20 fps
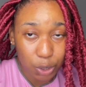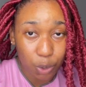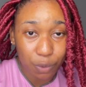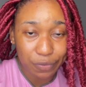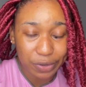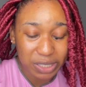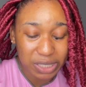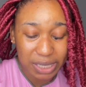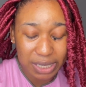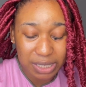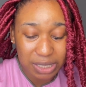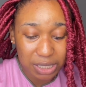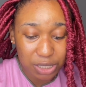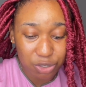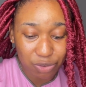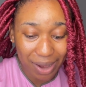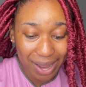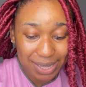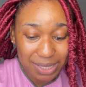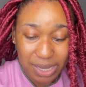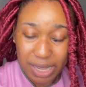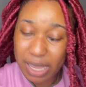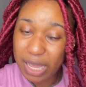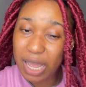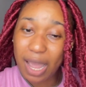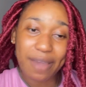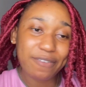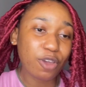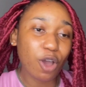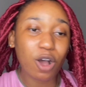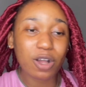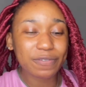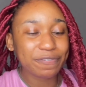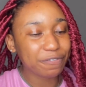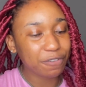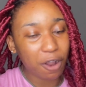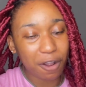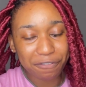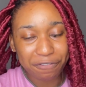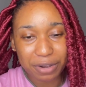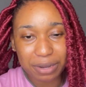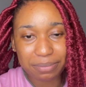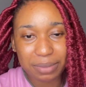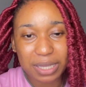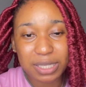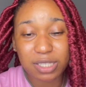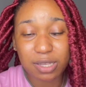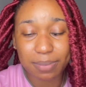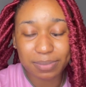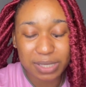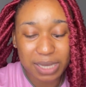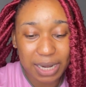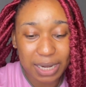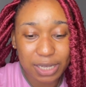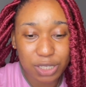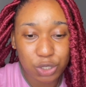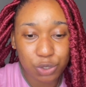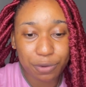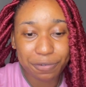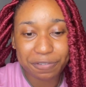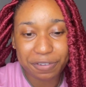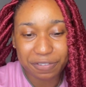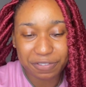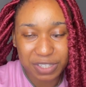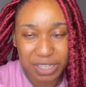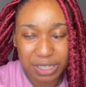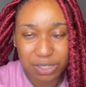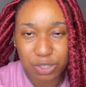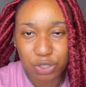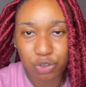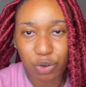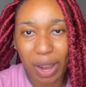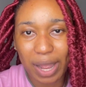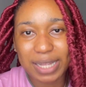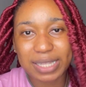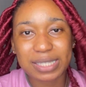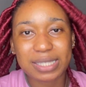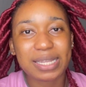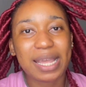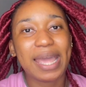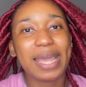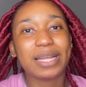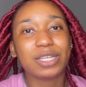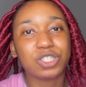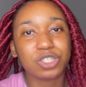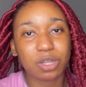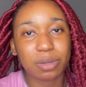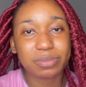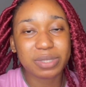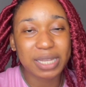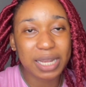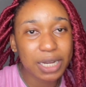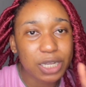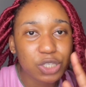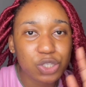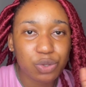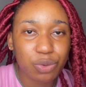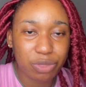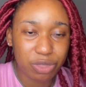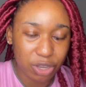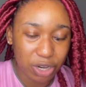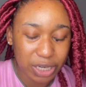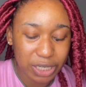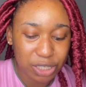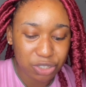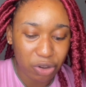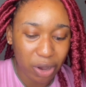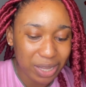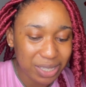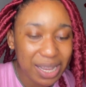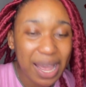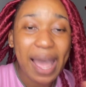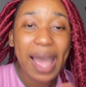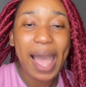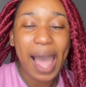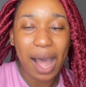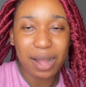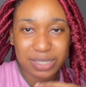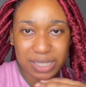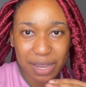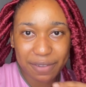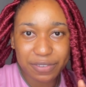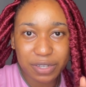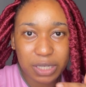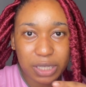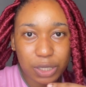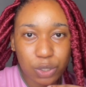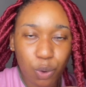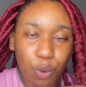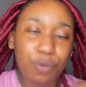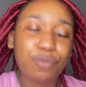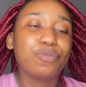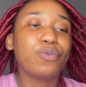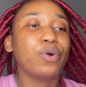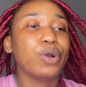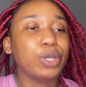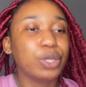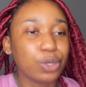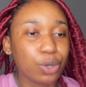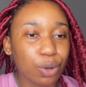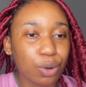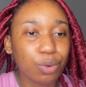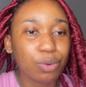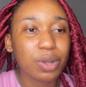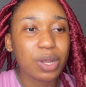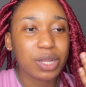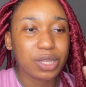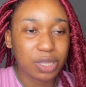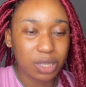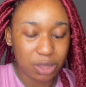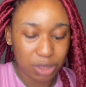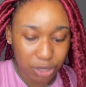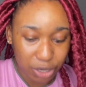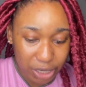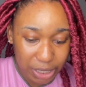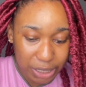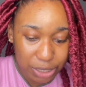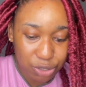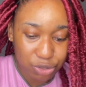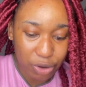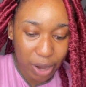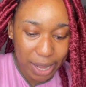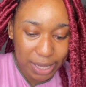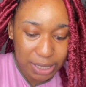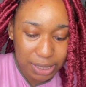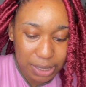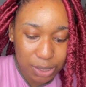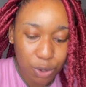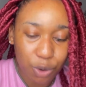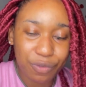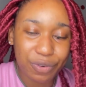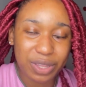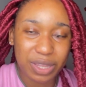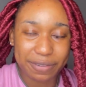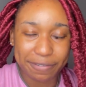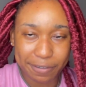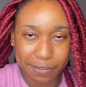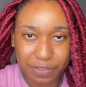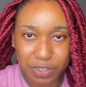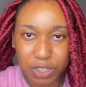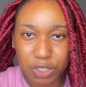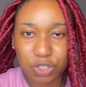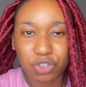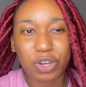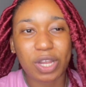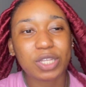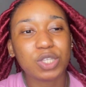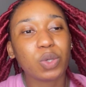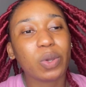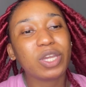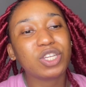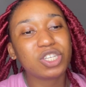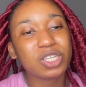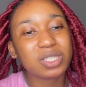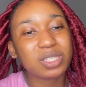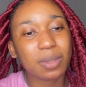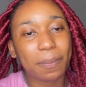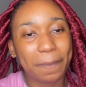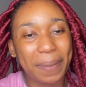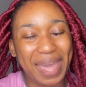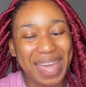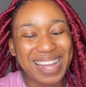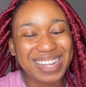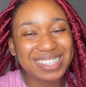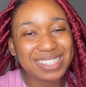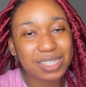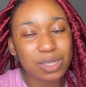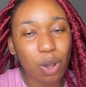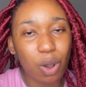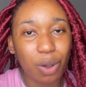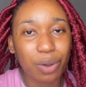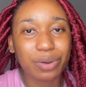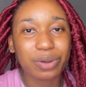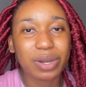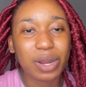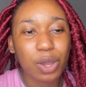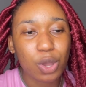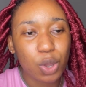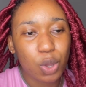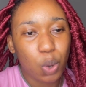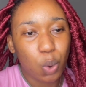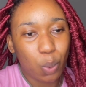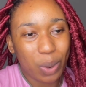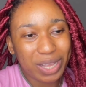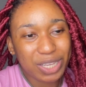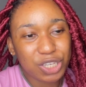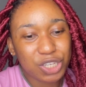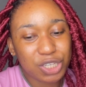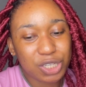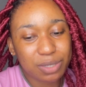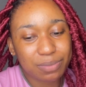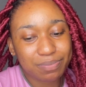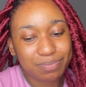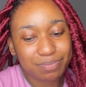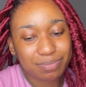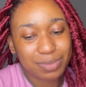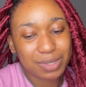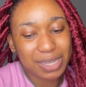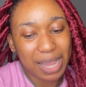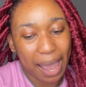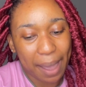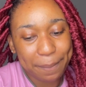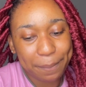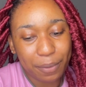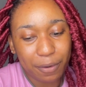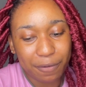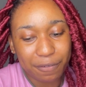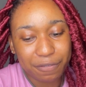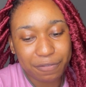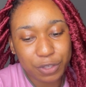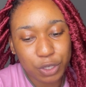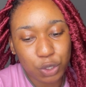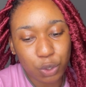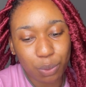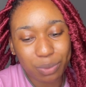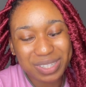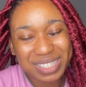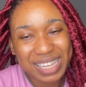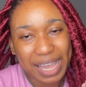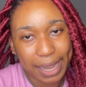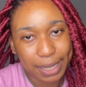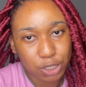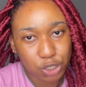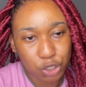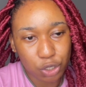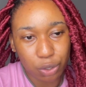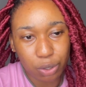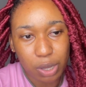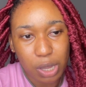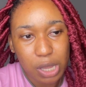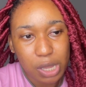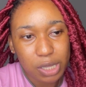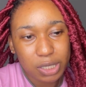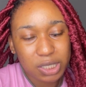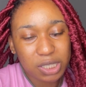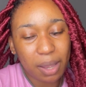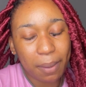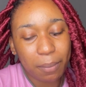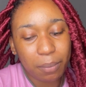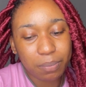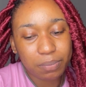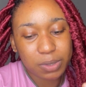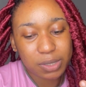go for 60 strands. If you're offering me, some sellers do 15 strands and some sellers do 30 strands, I'll definitely go for, you know, the 30 strands over the 15 strands. So it just depends on which type of, you know, texture. Some